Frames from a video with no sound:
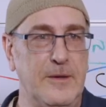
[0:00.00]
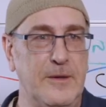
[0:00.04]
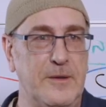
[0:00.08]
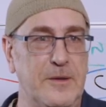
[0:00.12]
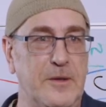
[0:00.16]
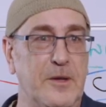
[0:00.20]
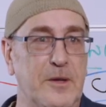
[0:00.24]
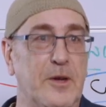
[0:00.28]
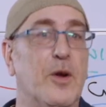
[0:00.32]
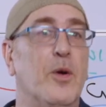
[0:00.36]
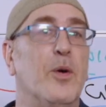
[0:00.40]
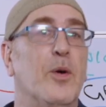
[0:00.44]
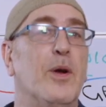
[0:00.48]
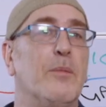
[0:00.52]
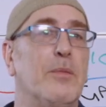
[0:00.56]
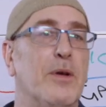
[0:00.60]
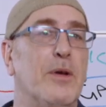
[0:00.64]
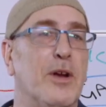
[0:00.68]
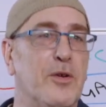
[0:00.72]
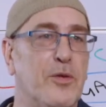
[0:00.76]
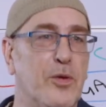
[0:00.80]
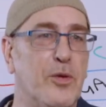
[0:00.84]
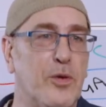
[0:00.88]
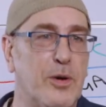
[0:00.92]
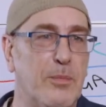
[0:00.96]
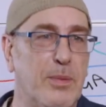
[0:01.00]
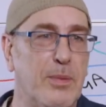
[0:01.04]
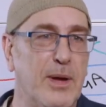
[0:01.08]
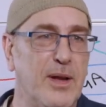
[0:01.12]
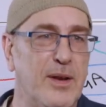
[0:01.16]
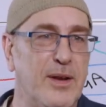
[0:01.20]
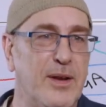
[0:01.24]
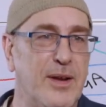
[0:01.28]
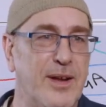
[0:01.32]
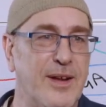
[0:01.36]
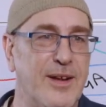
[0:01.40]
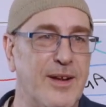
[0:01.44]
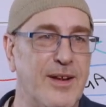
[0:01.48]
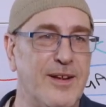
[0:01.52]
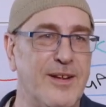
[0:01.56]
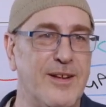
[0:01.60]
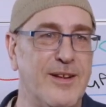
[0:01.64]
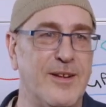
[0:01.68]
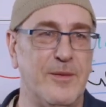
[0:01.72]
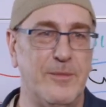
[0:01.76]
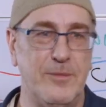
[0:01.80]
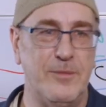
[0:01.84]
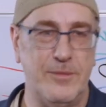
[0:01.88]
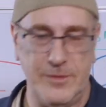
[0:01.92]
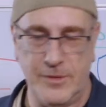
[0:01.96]
You know what I'm going to talk about?
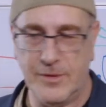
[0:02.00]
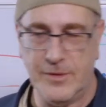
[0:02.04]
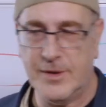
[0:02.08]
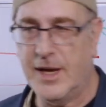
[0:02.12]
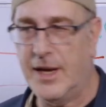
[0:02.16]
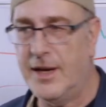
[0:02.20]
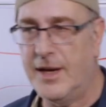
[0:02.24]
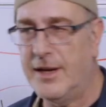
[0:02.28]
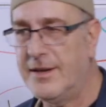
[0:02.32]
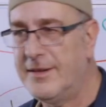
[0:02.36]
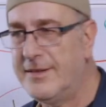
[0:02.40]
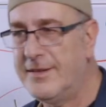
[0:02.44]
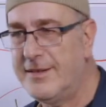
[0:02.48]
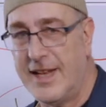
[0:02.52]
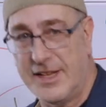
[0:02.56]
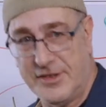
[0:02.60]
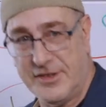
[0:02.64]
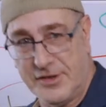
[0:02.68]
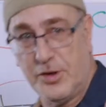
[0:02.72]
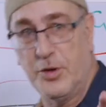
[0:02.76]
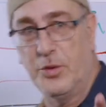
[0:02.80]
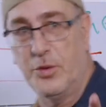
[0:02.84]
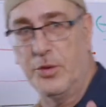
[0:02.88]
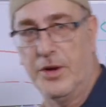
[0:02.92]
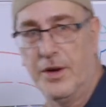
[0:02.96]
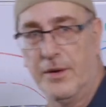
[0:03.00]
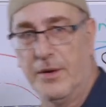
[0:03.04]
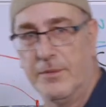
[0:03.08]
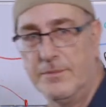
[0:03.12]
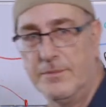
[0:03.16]
Okay, that's good.